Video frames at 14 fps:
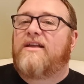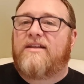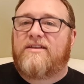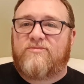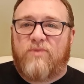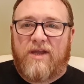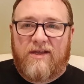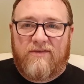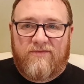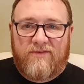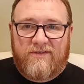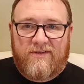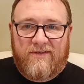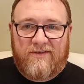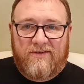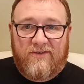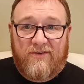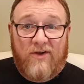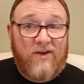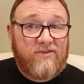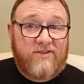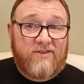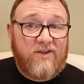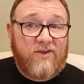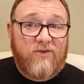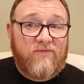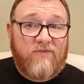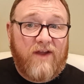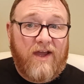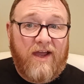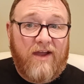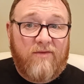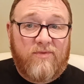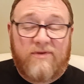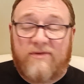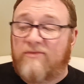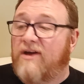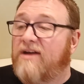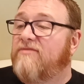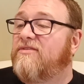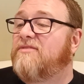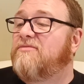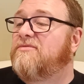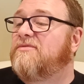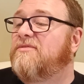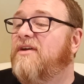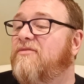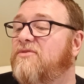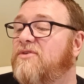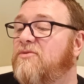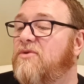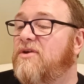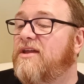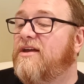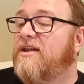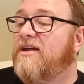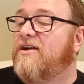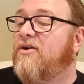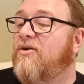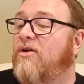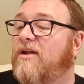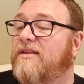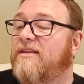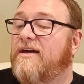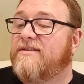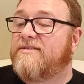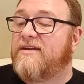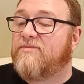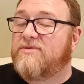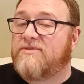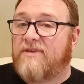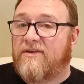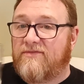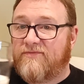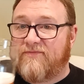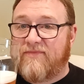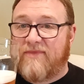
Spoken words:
English breakfast, or just a good fry up, whatever you want to kind of call it, that type of stuff.